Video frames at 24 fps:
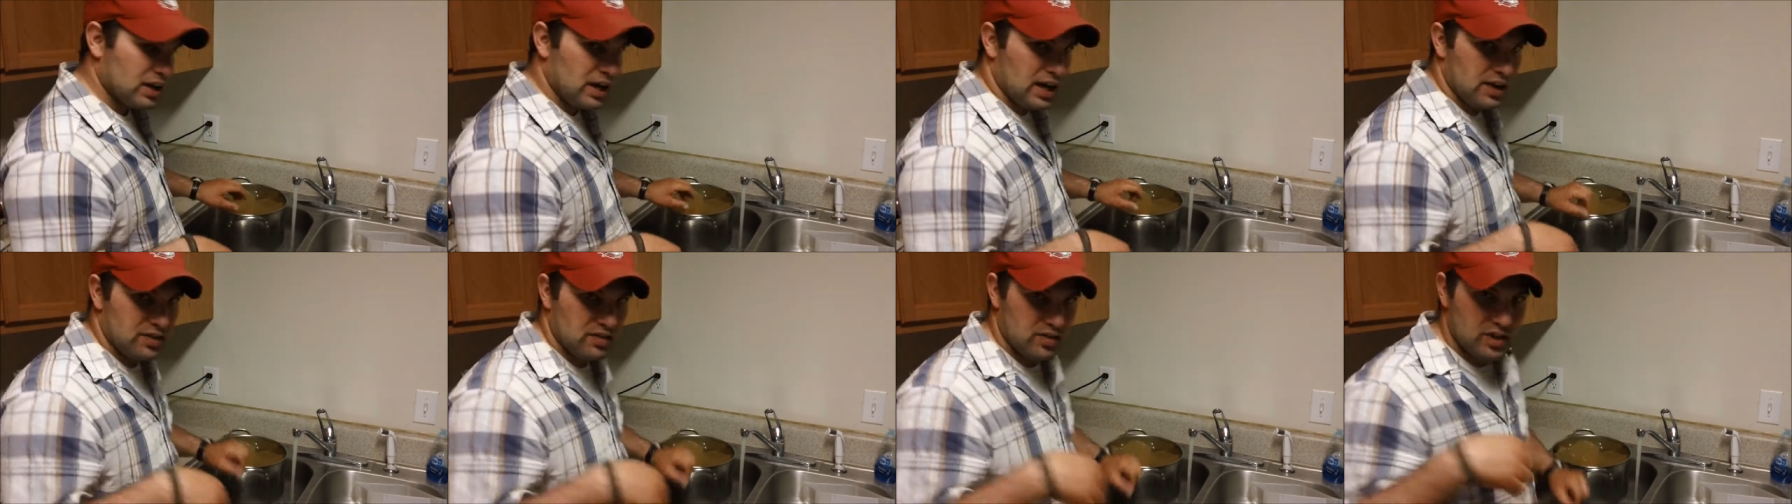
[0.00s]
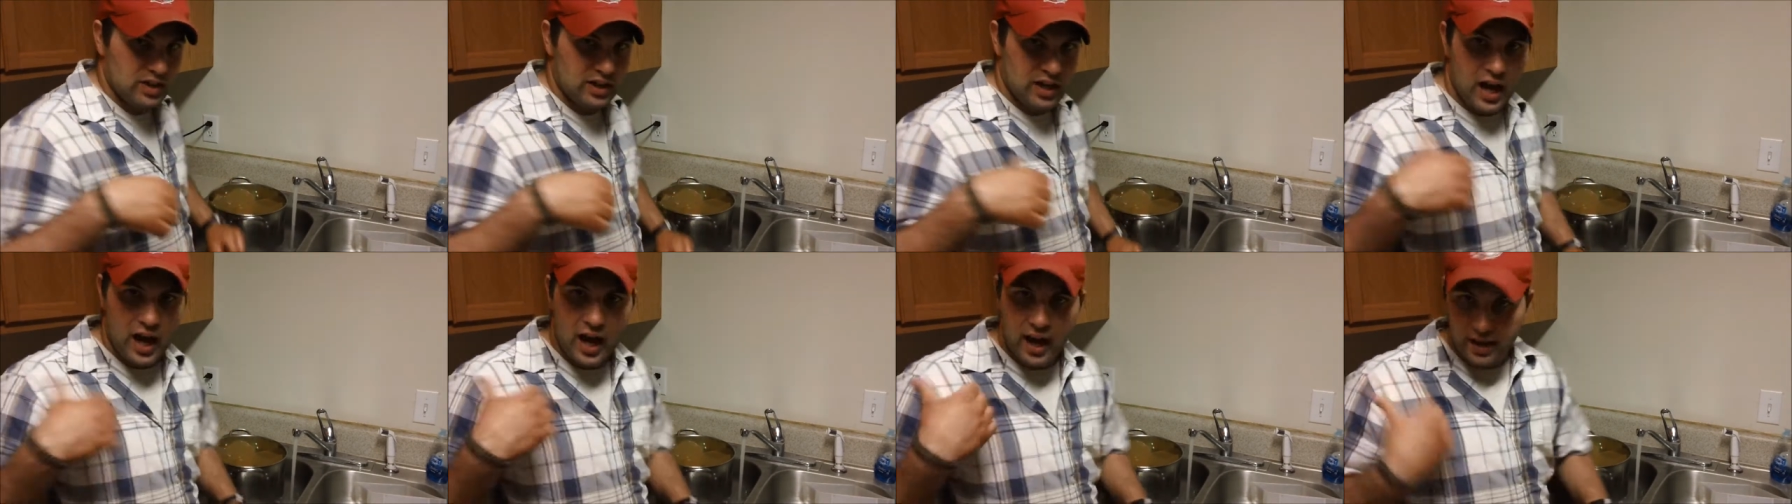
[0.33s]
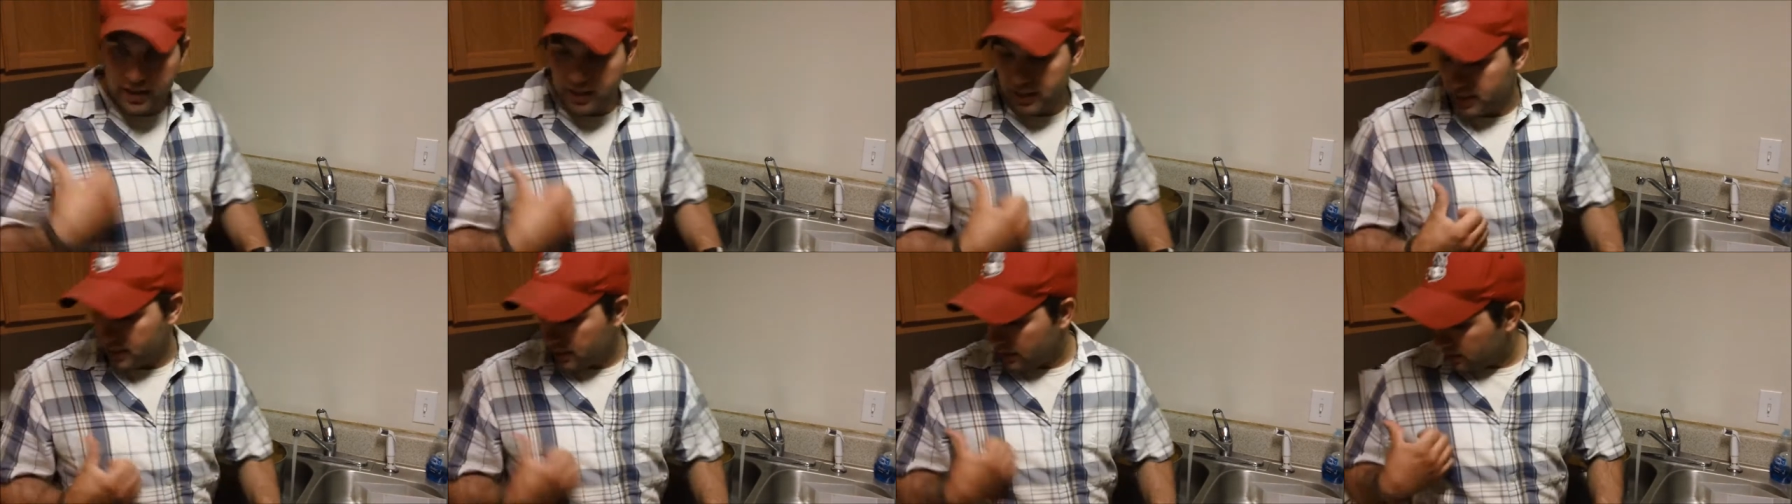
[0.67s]
and then
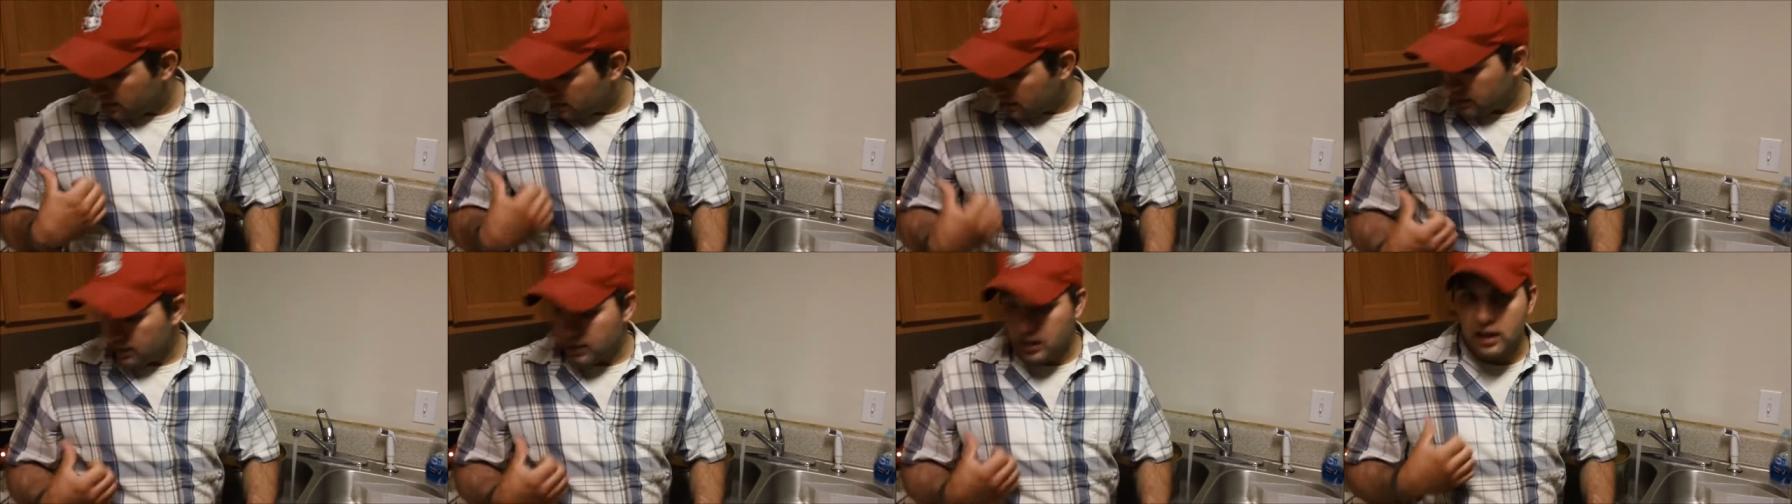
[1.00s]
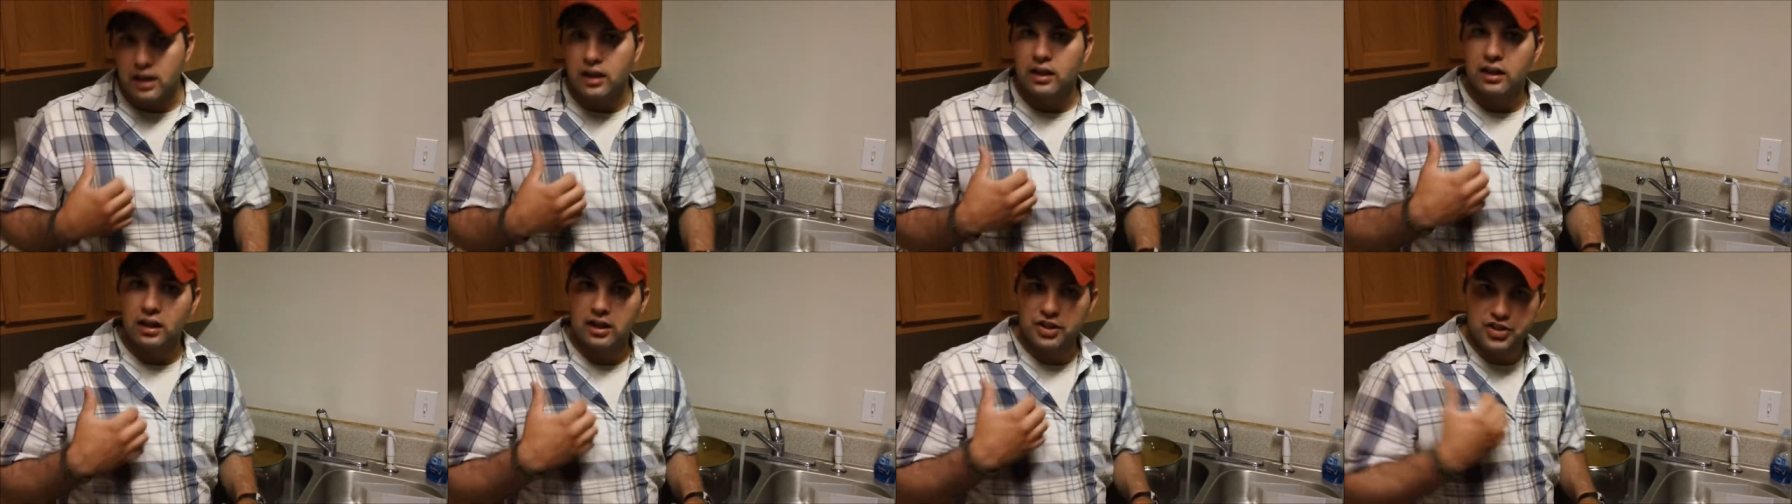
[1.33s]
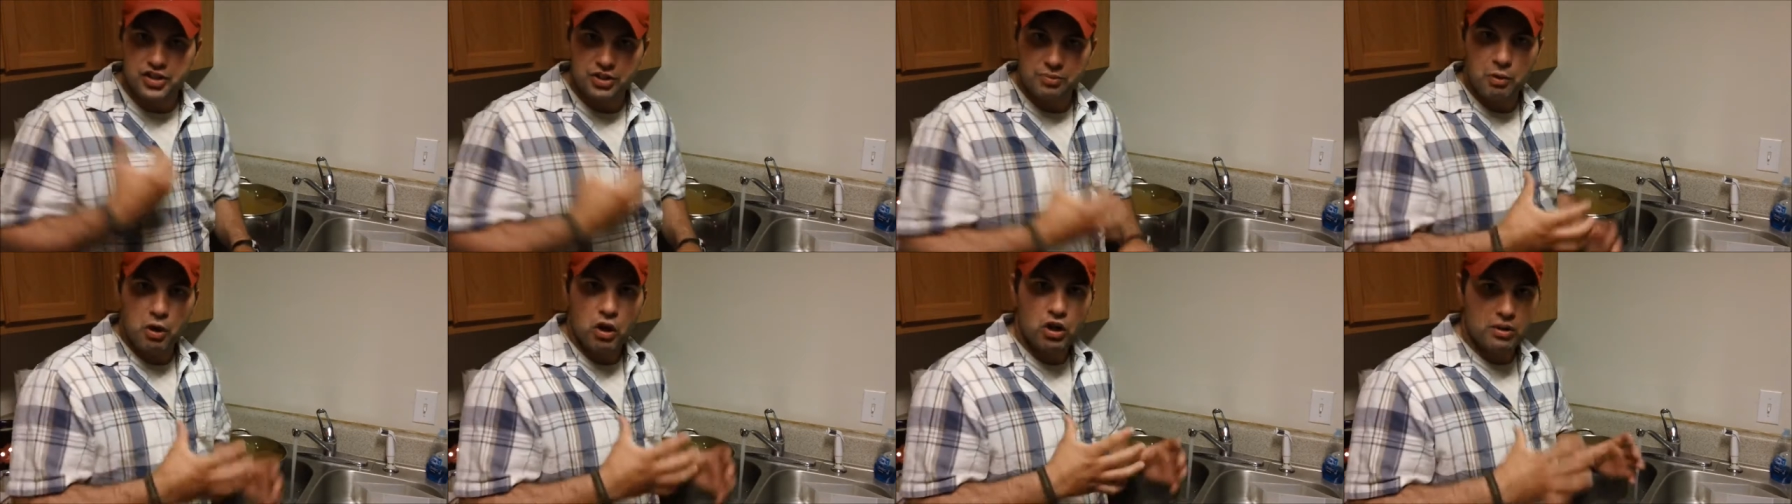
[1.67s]
adding a
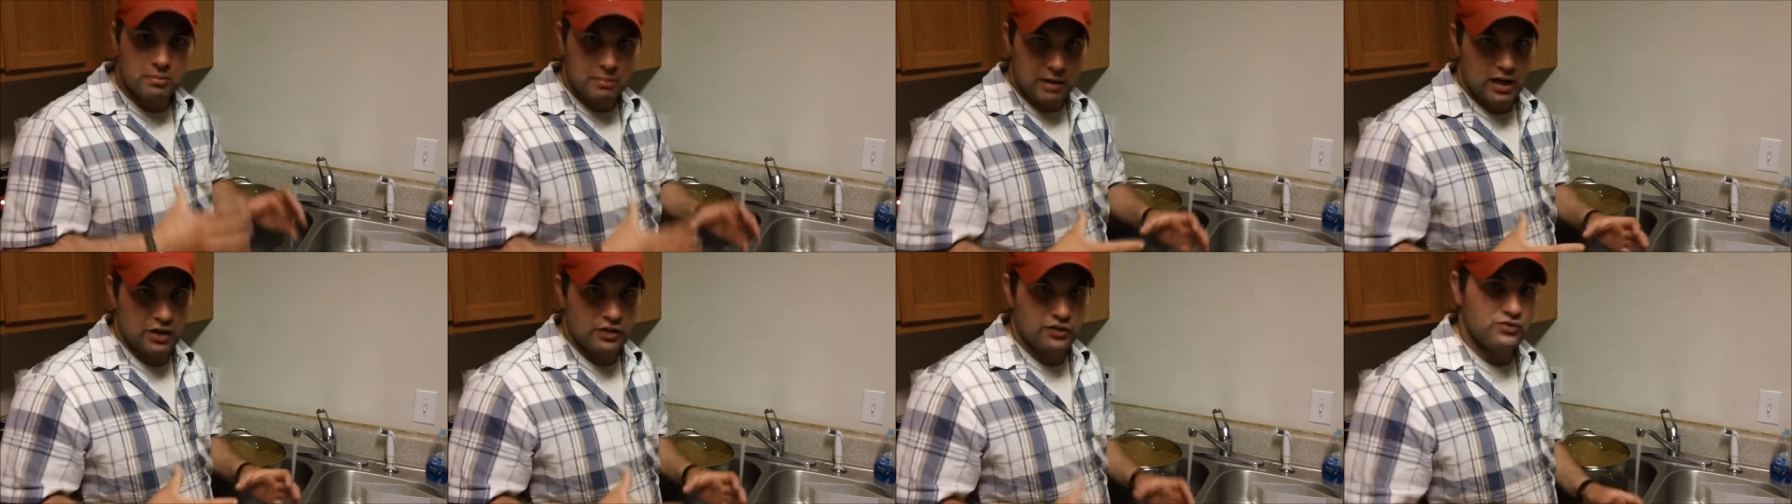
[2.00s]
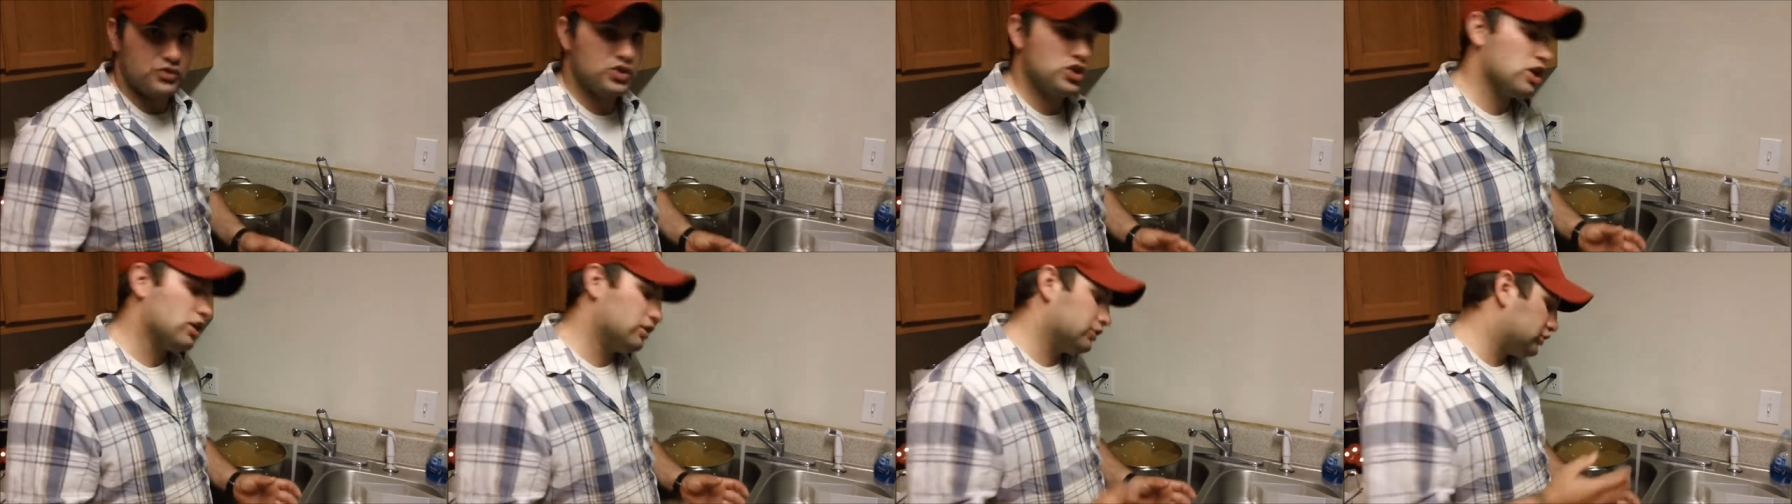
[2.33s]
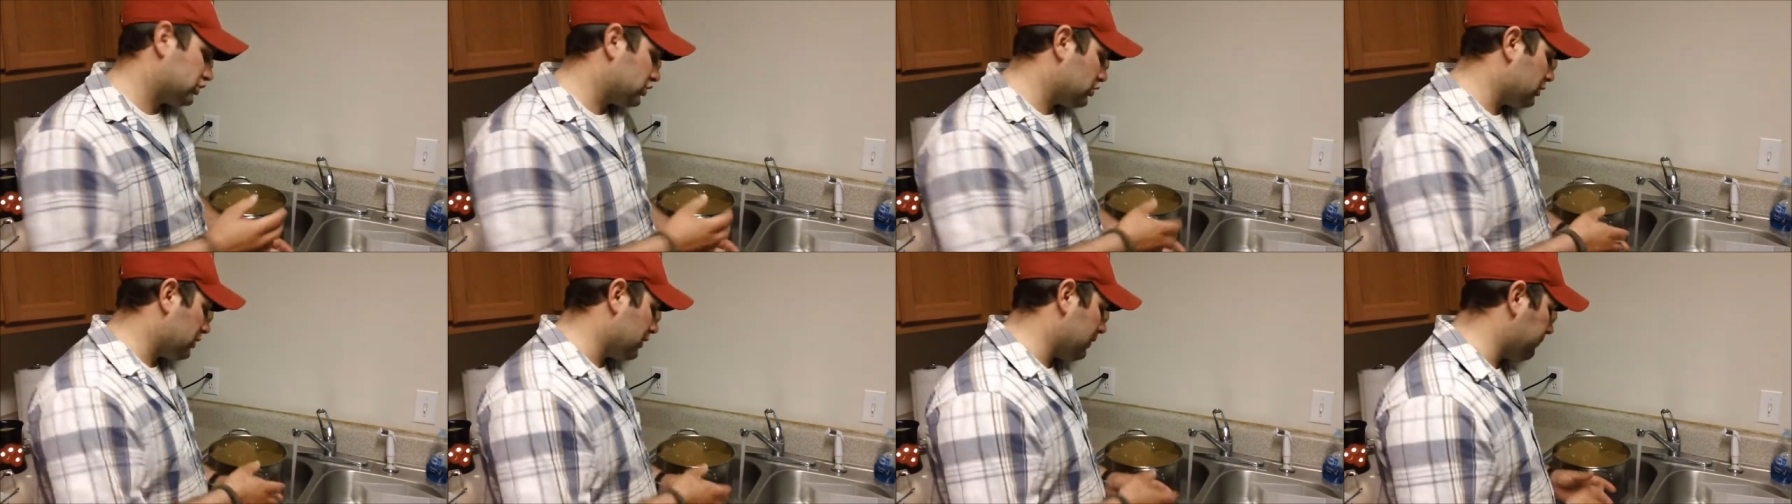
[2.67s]
small amount of gel
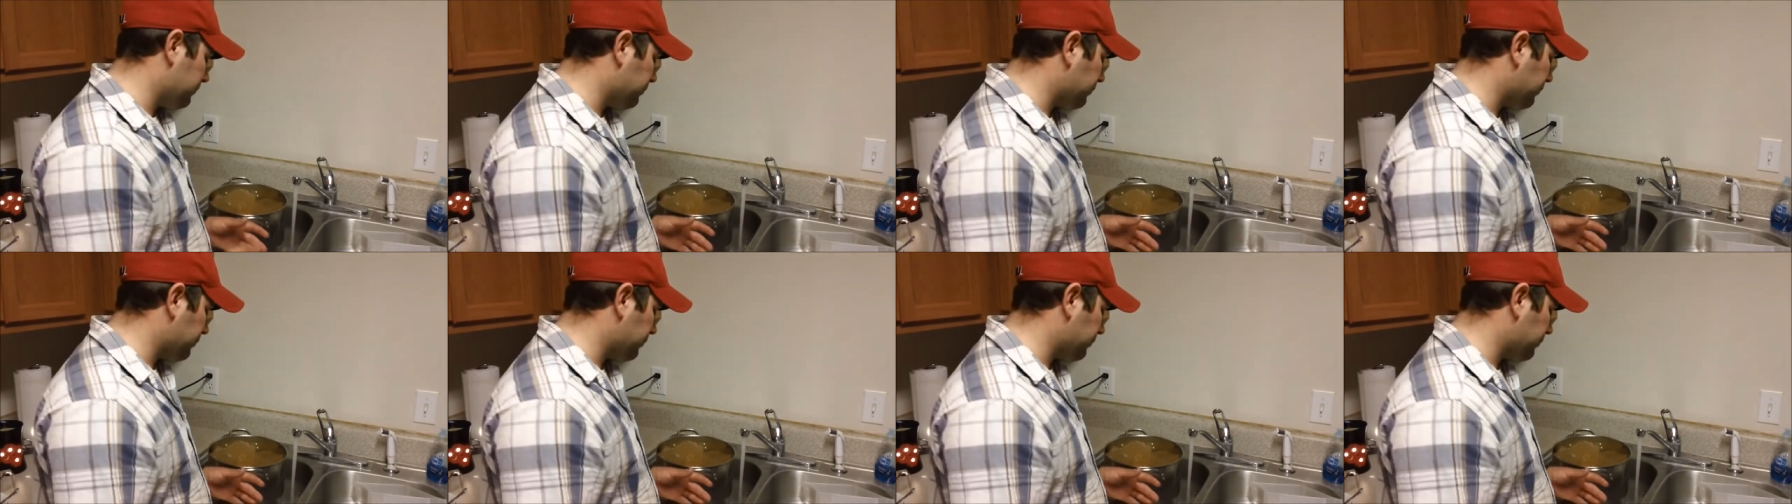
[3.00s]
to it.